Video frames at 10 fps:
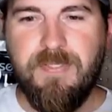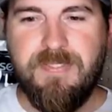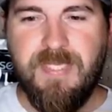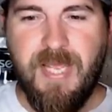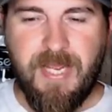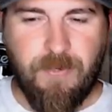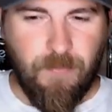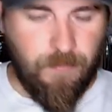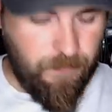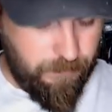
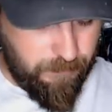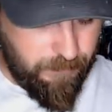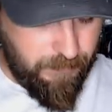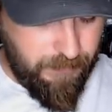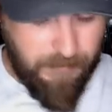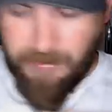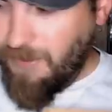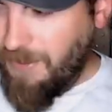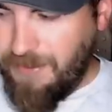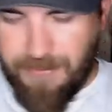Tackle.
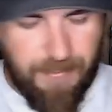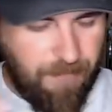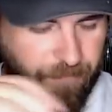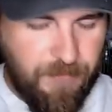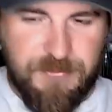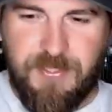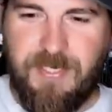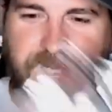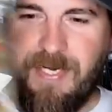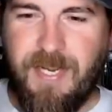And first thing
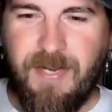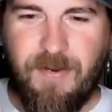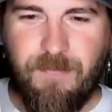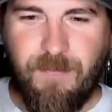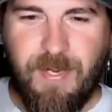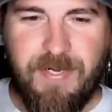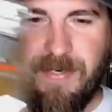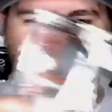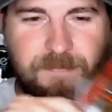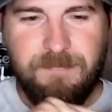I got right
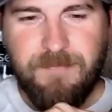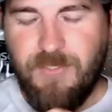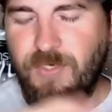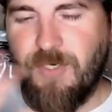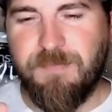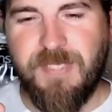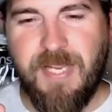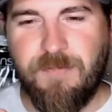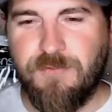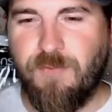here, Hookup
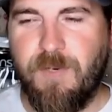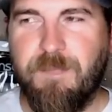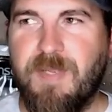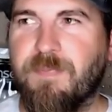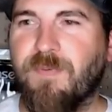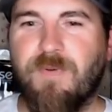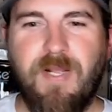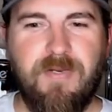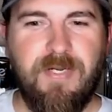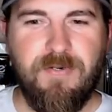Tackle's great people. They're
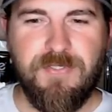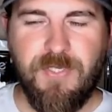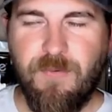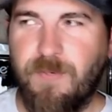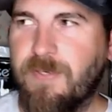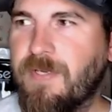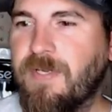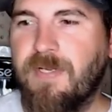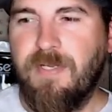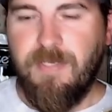out in Arizona.
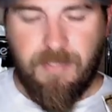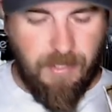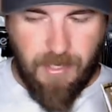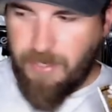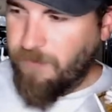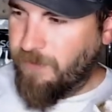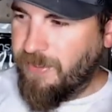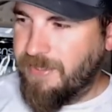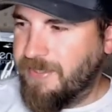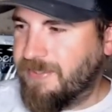I don't get
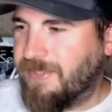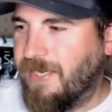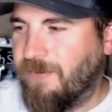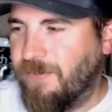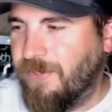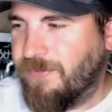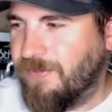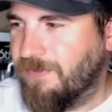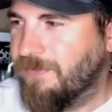a discount or nothing.